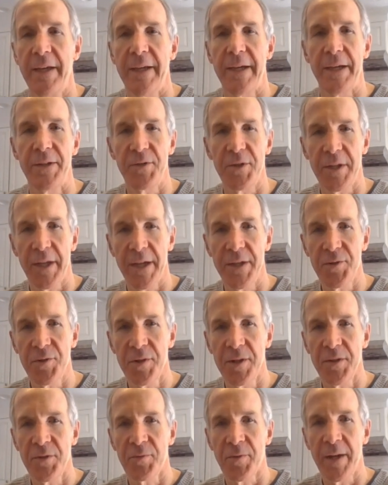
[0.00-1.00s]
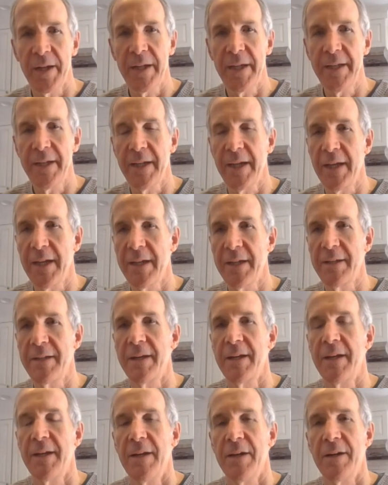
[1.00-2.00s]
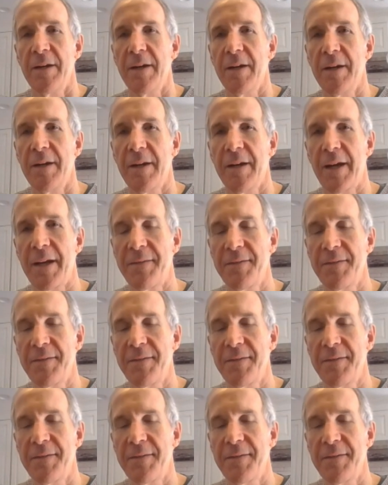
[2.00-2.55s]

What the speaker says: education and training, and I